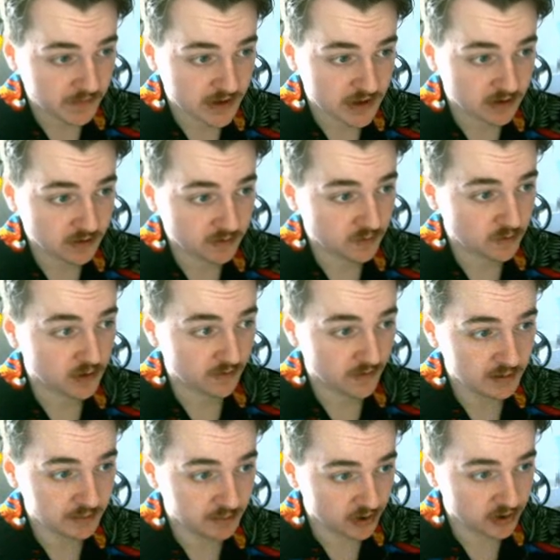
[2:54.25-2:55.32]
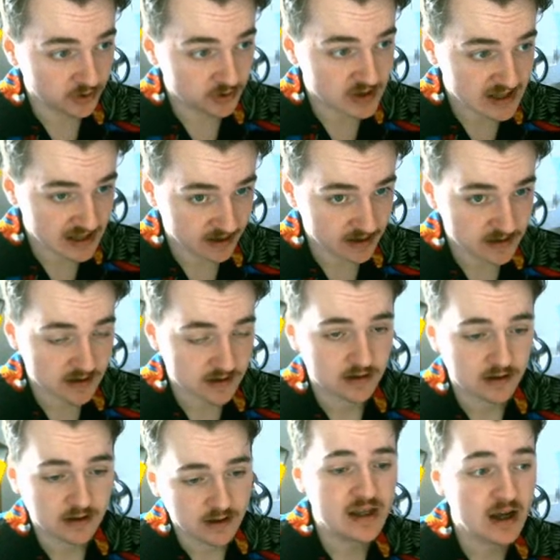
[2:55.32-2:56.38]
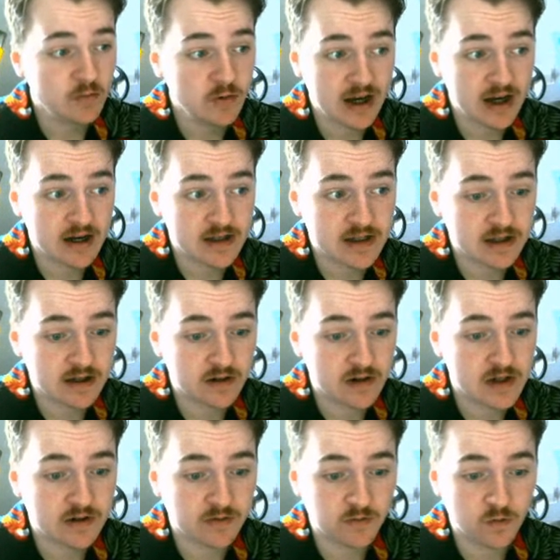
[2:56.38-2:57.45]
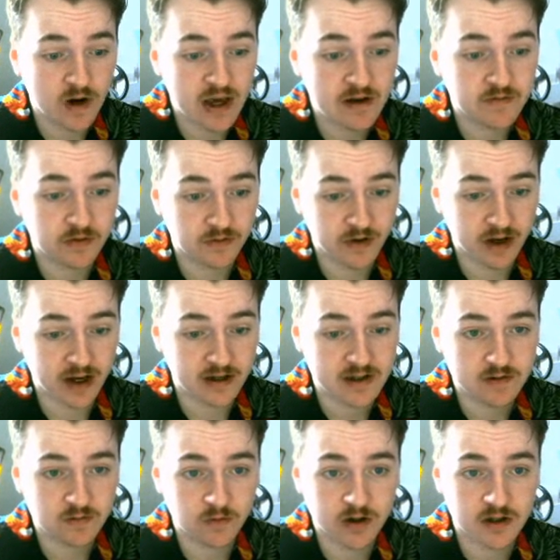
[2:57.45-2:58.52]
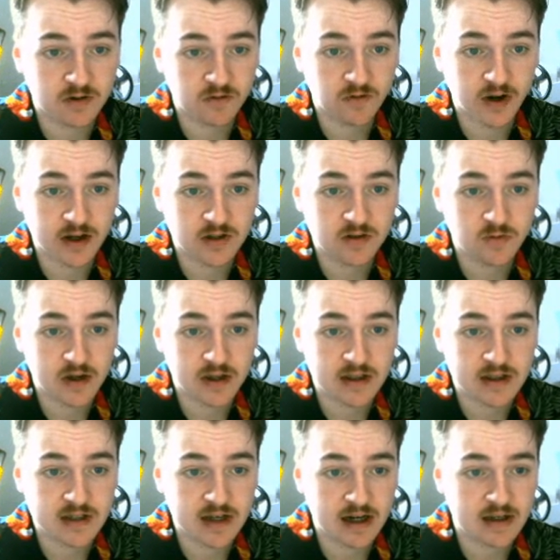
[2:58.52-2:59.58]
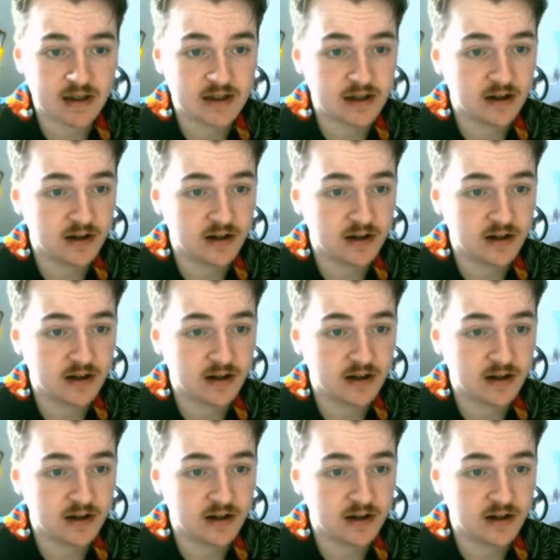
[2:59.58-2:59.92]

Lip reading: to more of a blue tint. And then we add a series of wave effects, which if I tweak the settings